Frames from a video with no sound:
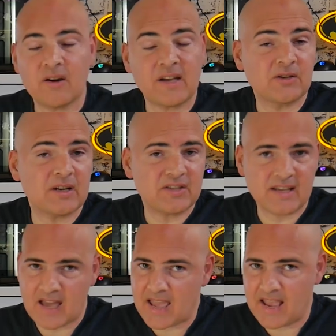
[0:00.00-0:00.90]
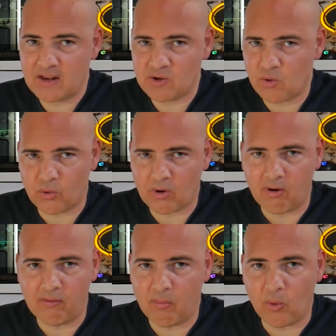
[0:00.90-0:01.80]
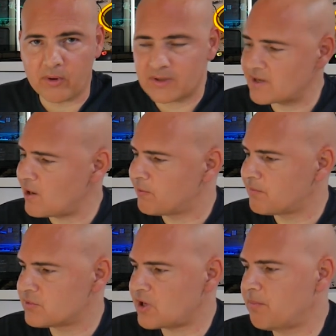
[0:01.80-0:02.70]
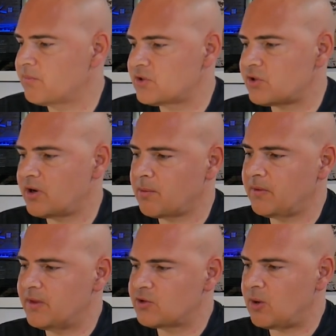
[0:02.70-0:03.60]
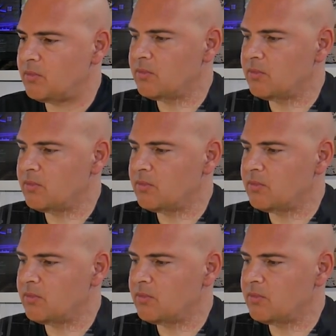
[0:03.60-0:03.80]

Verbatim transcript: Okay, so let's take a tour of the board itself. So starting off in the top